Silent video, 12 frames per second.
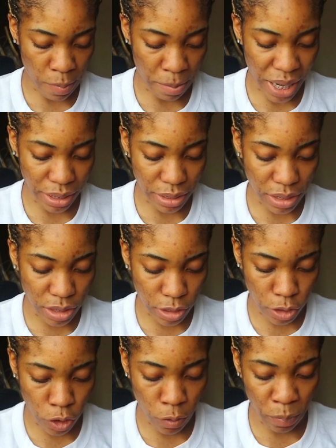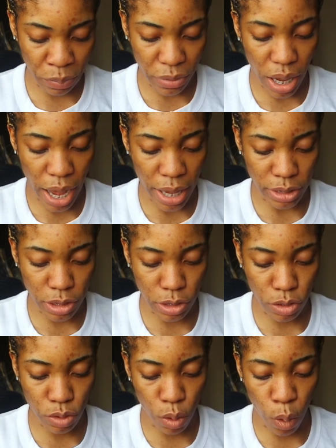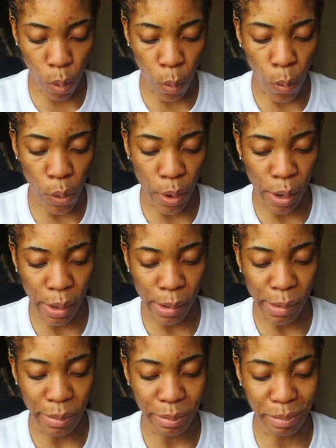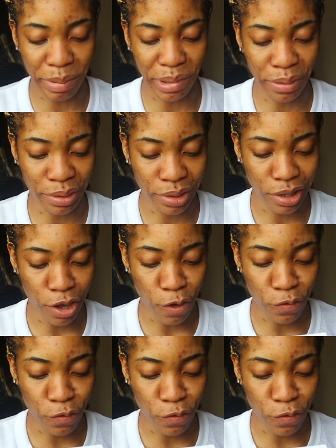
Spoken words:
magnesium ascorbyl